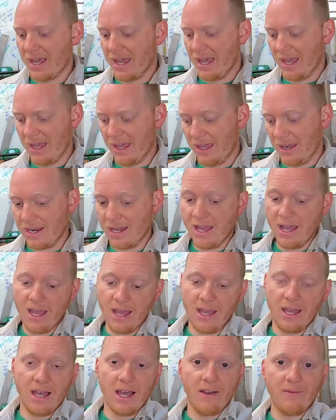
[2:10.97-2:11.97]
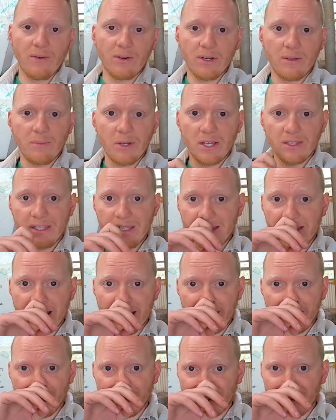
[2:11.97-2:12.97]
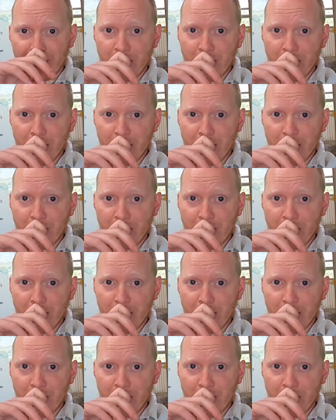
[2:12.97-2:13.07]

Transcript: And I've already bought these headers,